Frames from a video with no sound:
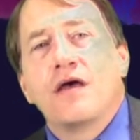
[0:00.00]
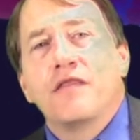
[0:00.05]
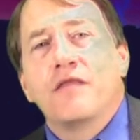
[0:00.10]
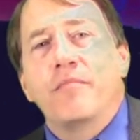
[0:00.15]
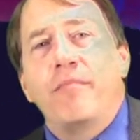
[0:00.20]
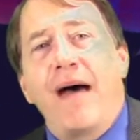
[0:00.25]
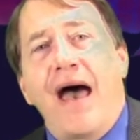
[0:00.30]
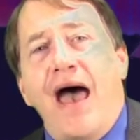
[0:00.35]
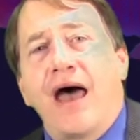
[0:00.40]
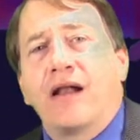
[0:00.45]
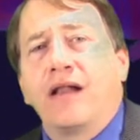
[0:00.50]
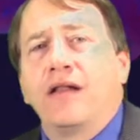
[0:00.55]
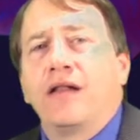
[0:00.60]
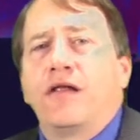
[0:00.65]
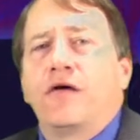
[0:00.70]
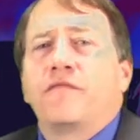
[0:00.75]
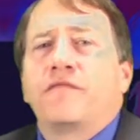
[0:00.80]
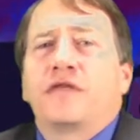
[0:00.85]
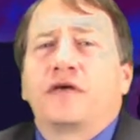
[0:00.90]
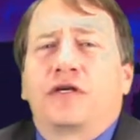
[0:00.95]
the
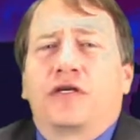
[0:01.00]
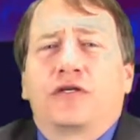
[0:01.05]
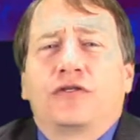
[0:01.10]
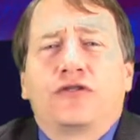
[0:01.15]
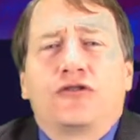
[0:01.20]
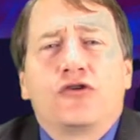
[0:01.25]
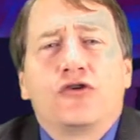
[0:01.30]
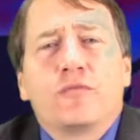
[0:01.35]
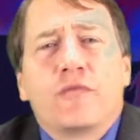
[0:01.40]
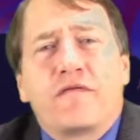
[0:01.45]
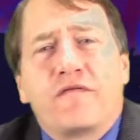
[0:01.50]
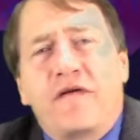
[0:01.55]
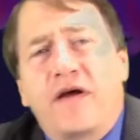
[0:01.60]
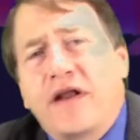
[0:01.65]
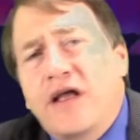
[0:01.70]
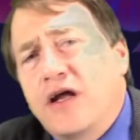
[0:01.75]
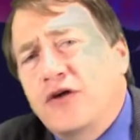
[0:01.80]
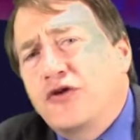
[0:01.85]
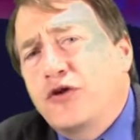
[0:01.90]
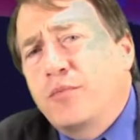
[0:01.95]
battle of the Consumer
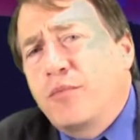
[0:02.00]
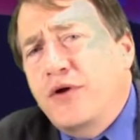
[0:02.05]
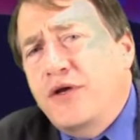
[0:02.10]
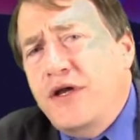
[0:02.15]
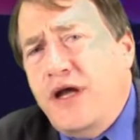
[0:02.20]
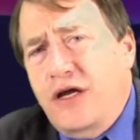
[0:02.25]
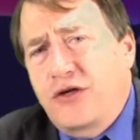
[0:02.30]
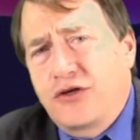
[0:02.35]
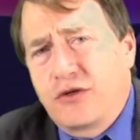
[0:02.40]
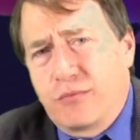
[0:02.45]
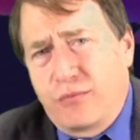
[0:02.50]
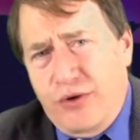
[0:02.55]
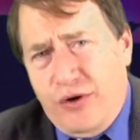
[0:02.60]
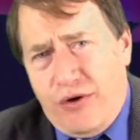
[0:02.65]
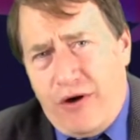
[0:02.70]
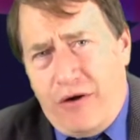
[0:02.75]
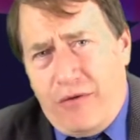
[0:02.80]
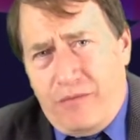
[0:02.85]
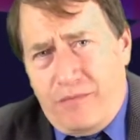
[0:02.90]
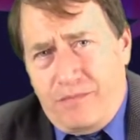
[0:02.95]
Financial Protection
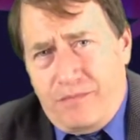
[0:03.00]
Bureau.